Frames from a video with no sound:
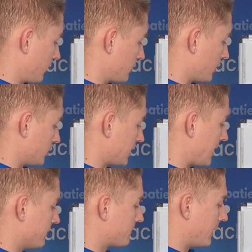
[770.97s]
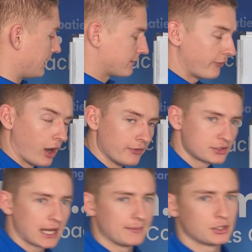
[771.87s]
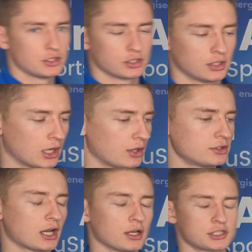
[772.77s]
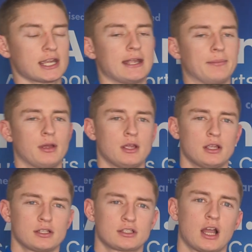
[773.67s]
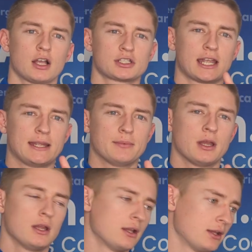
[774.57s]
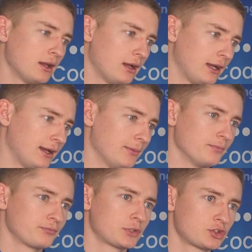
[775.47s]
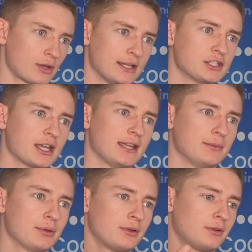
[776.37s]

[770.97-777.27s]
So shapes being, there's 5 shapes you should know: tuck shape, star shape, straight shape,